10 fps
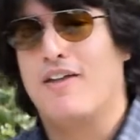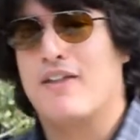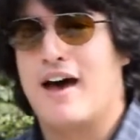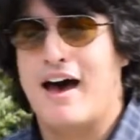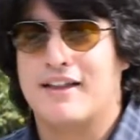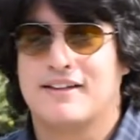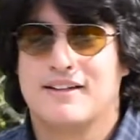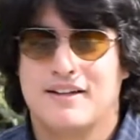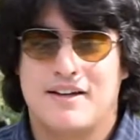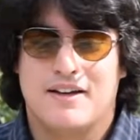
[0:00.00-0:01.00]
that
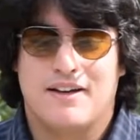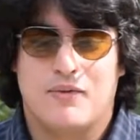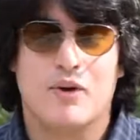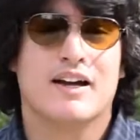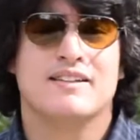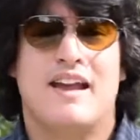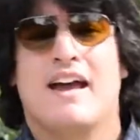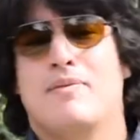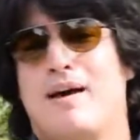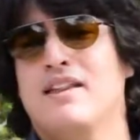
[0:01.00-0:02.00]
we can take
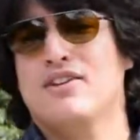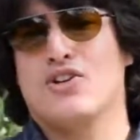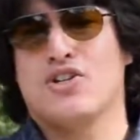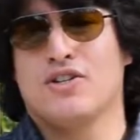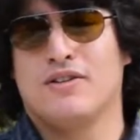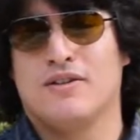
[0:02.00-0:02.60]
advantage